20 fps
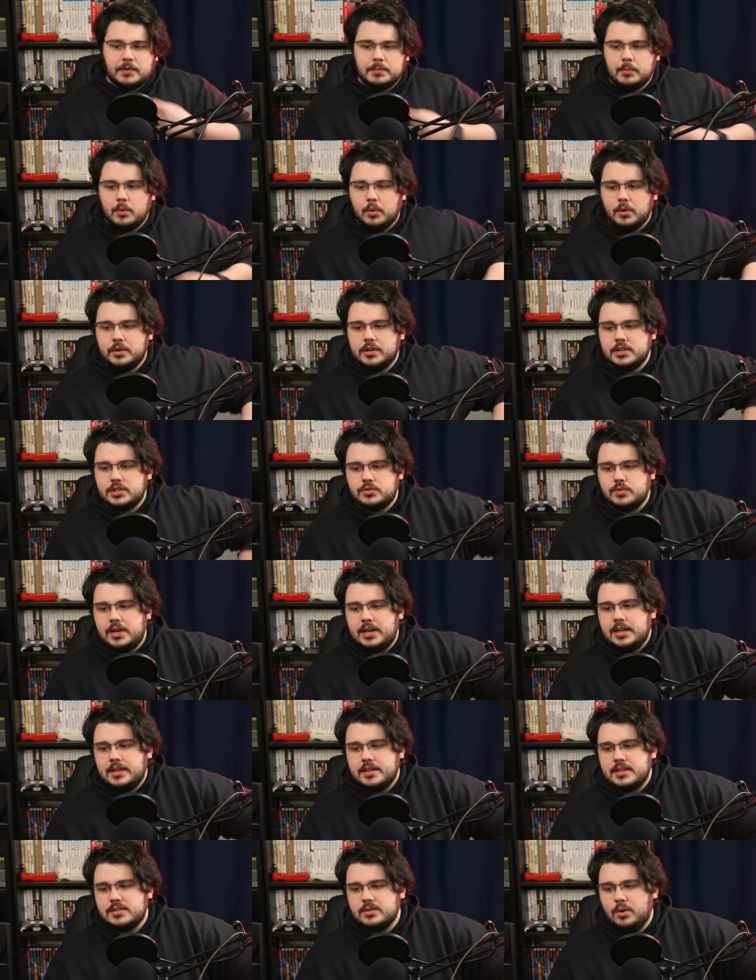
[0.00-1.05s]
from
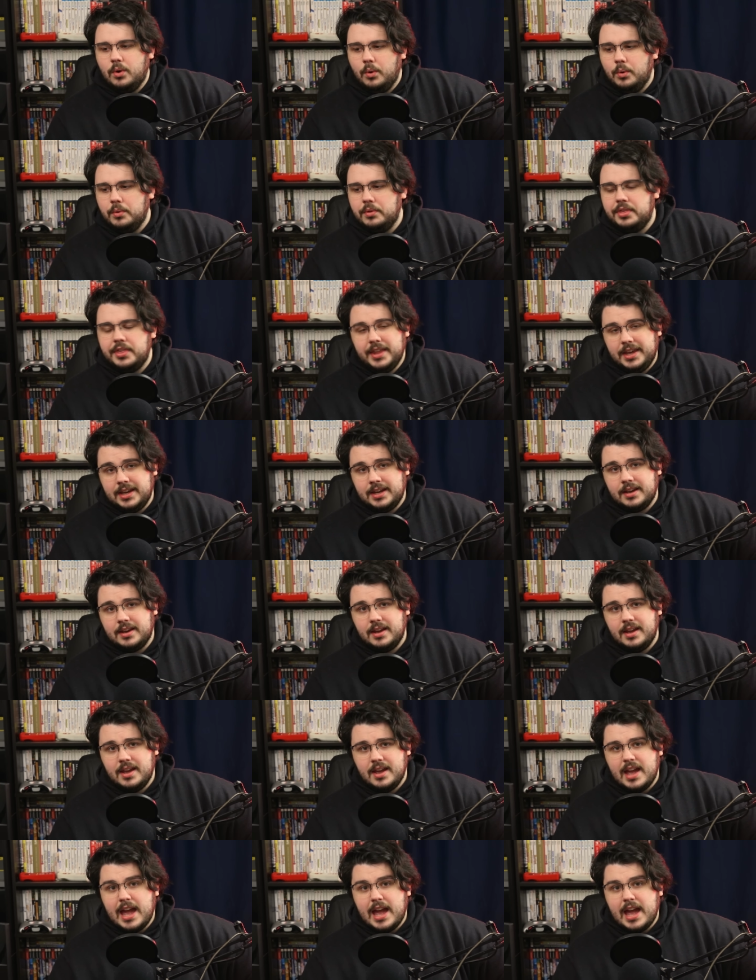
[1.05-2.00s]
orchestrating this whole thing?